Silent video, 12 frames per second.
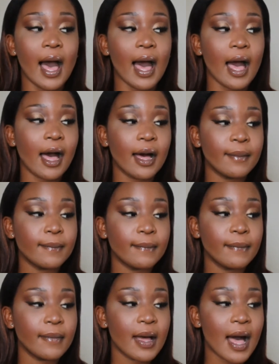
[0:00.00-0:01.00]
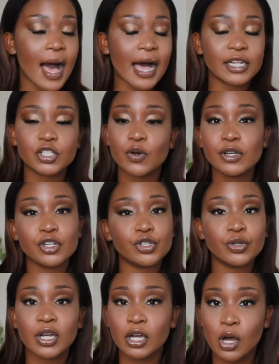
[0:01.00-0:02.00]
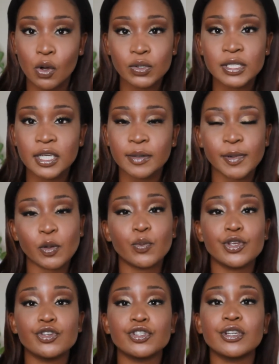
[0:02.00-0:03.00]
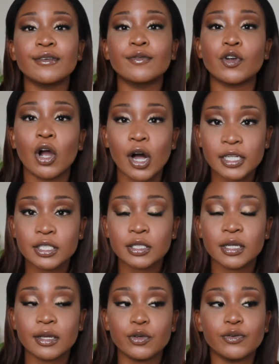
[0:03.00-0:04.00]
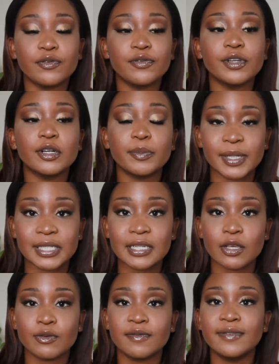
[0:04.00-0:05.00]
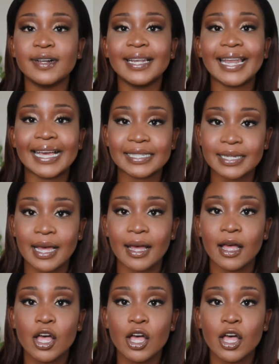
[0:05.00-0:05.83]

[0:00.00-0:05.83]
I don't want to sugarcoat it, but when you serve God, you feel better, you feel lighter,